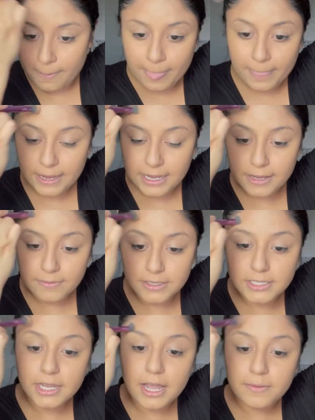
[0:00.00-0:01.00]
And he was
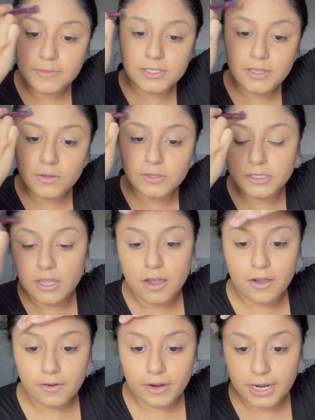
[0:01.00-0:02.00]
like, I'm so
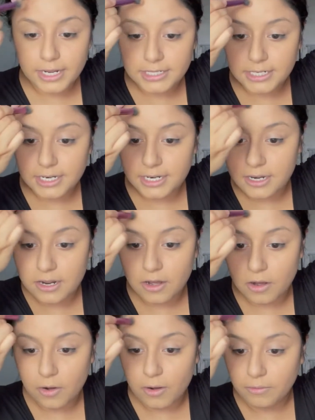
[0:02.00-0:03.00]
sorry. I didn't
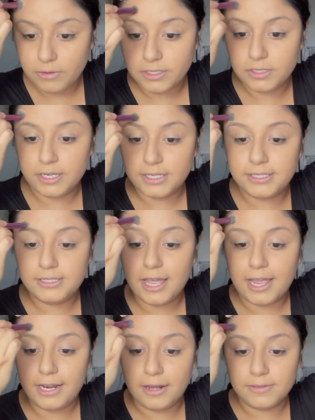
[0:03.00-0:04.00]
know. I was so
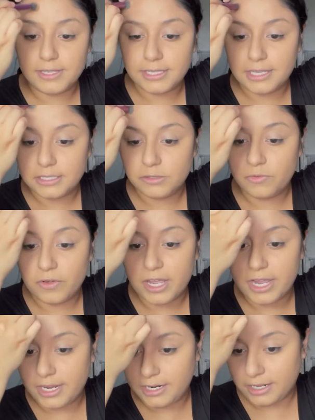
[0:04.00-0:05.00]
excited. I was like, that's
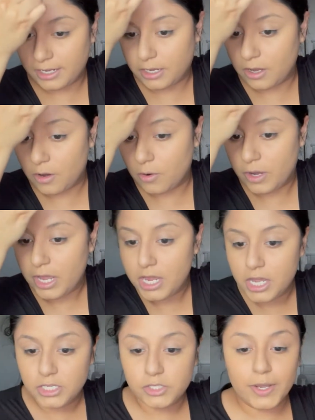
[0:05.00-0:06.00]
fine. Like, go.
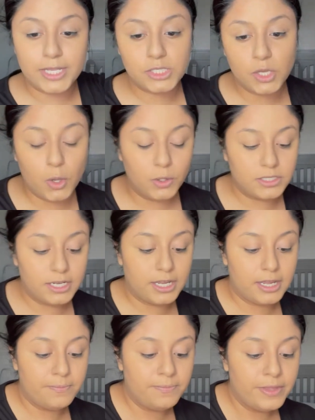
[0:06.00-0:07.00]
So I told
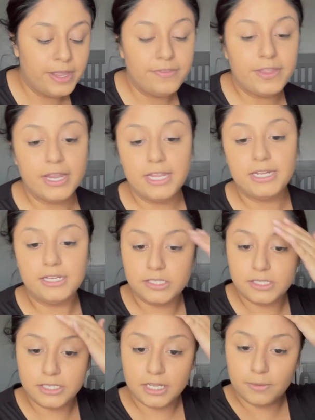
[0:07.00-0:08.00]
him that he needs
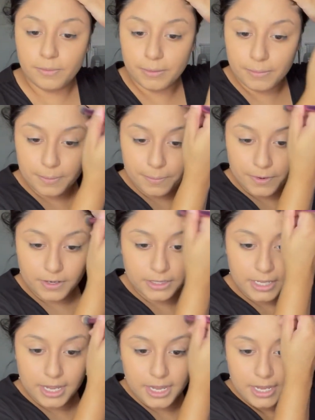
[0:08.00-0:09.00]
to celebrate my
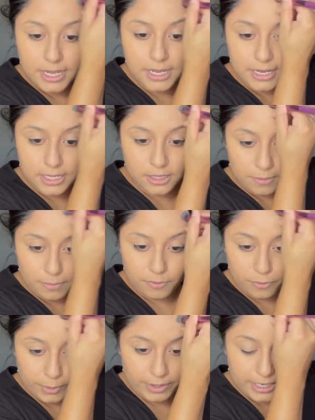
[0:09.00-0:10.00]
birthday either
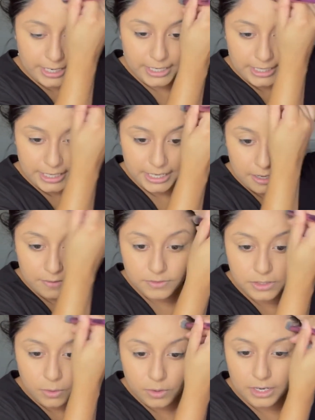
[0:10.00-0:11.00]
before he
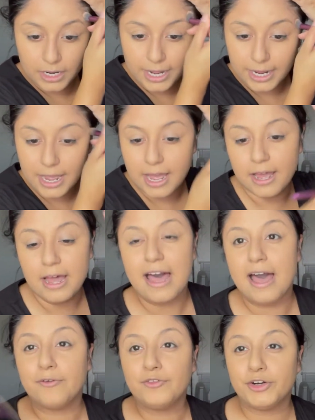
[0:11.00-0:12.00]
leaves or like
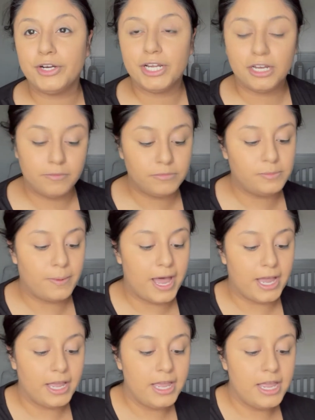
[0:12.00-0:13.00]
after he comes
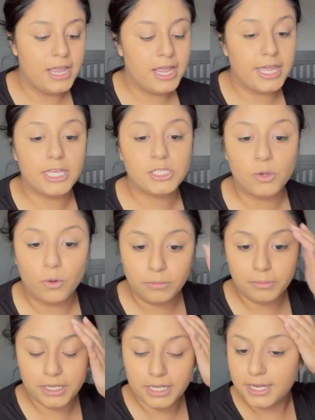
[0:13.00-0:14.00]
back. And he told
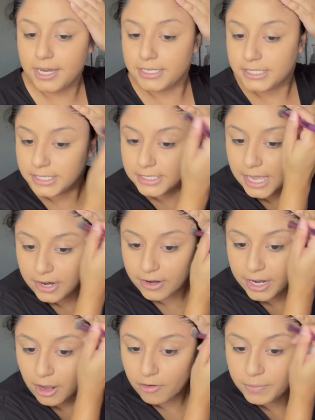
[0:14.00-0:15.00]
me he has this
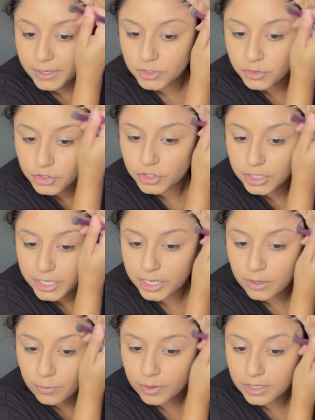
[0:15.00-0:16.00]
Saturday off because usually
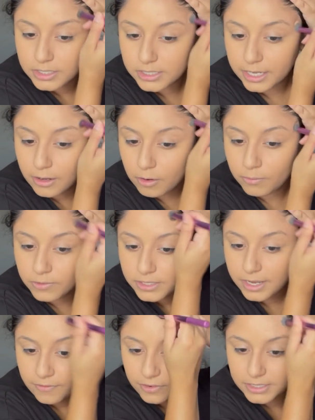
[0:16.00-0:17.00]
he works like almost
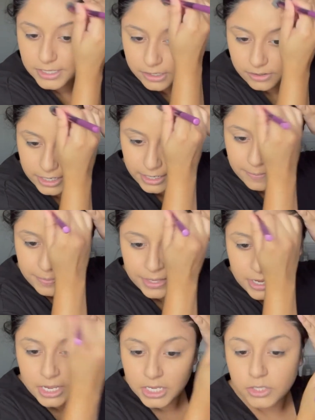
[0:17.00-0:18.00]
every Saturday.
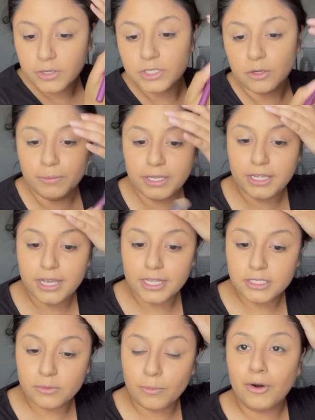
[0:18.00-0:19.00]
So he told me he
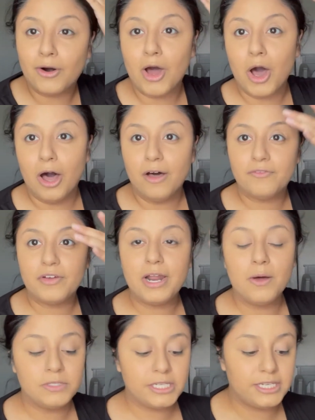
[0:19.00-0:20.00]
has tomorrow off. And
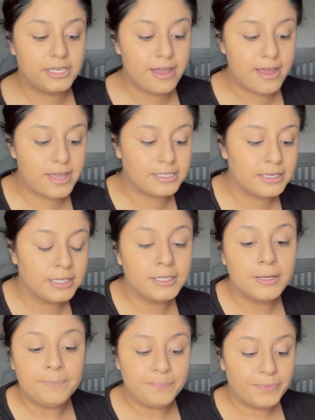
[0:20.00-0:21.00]
I was like, yes.
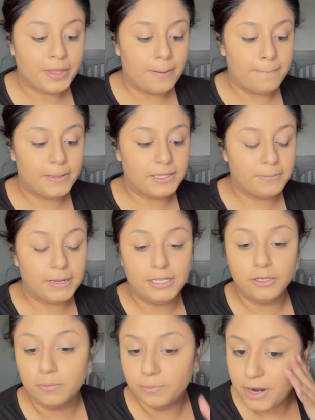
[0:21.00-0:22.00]
But then my
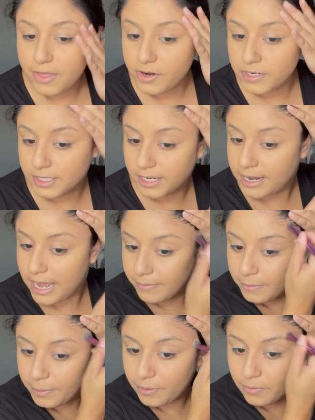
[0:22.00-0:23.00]
little brother is gonna have
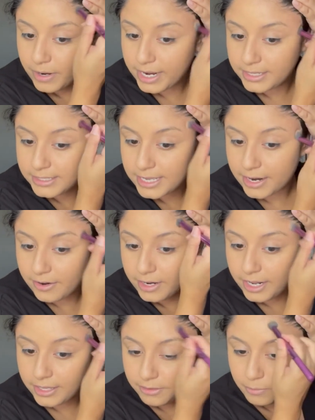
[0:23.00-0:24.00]
a parade
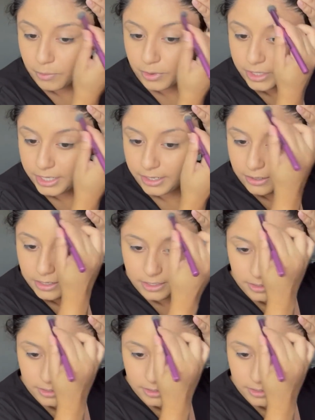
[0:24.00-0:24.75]
Saturday in the morning.